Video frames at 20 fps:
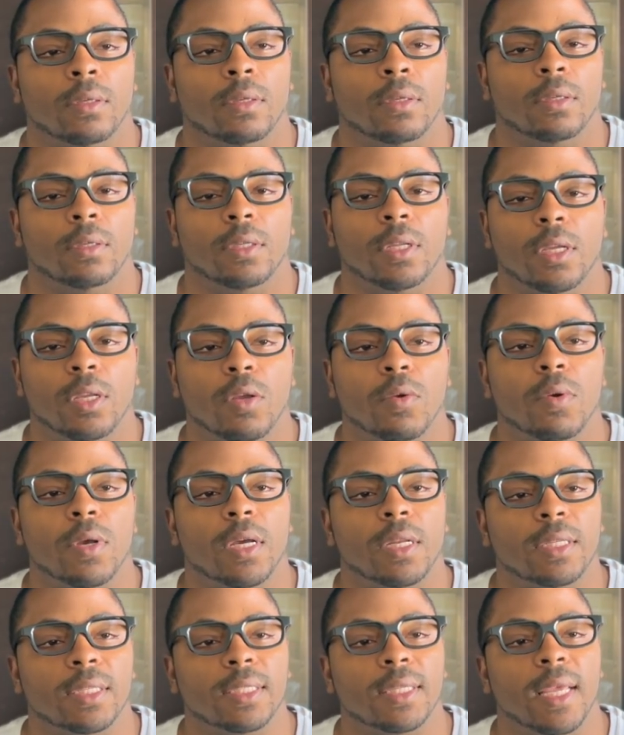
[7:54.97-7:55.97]
then you will
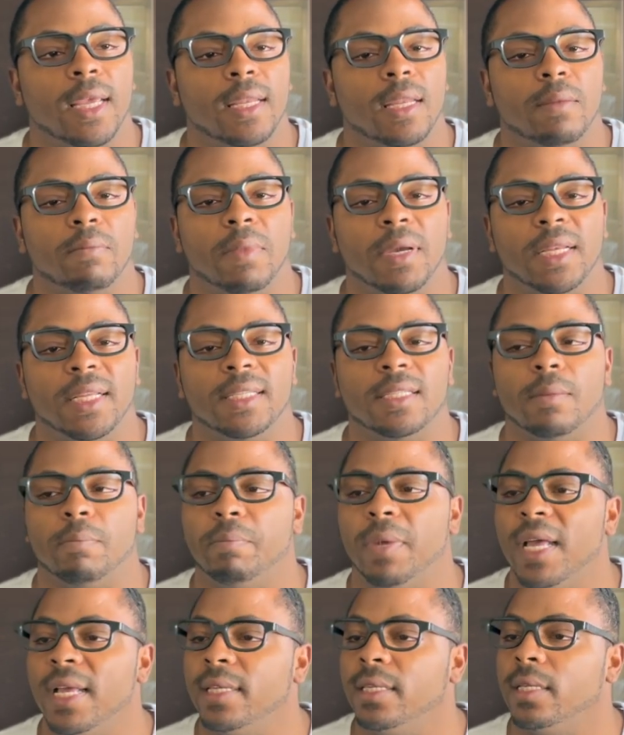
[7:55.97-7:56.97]
understand that money's
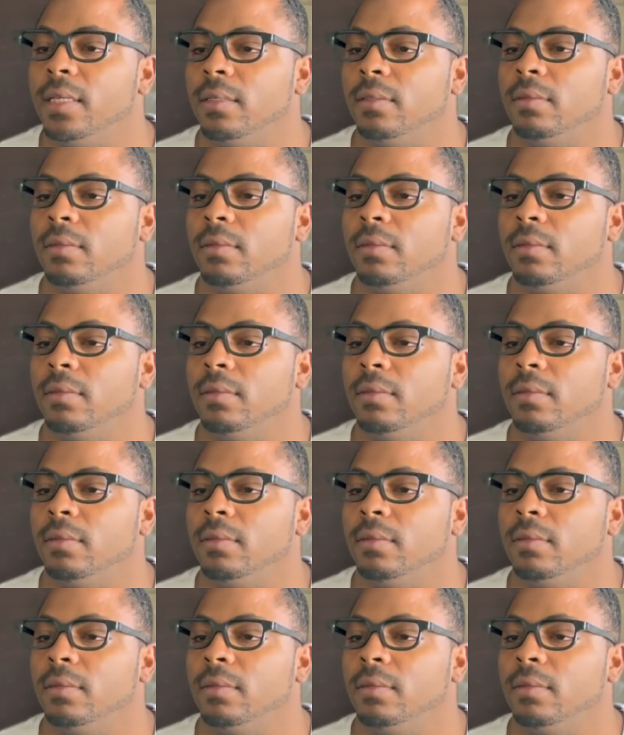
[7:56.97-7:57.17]
abundant.